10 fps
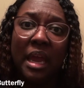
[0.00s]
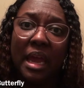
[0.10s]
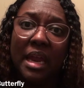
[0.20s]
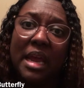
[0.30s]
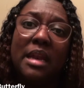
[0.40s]

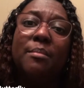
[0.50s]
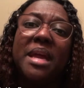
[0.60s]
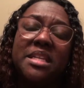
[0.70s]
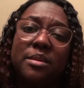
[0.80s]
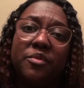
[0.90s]
And it
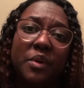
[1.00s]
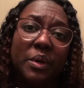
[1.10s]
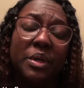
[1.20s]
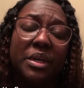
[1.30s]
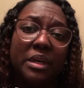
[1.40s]
makes him
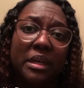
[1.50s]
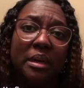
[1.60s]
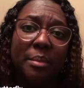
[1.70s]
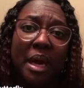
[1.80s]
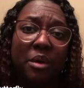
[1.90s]
feel good
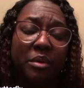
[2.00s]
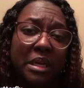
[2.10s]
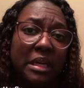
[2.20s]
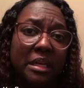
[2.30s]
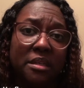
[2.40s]
about
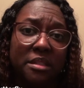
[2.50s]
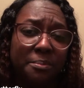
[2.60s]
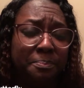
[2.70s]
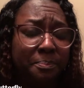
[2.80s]
reading because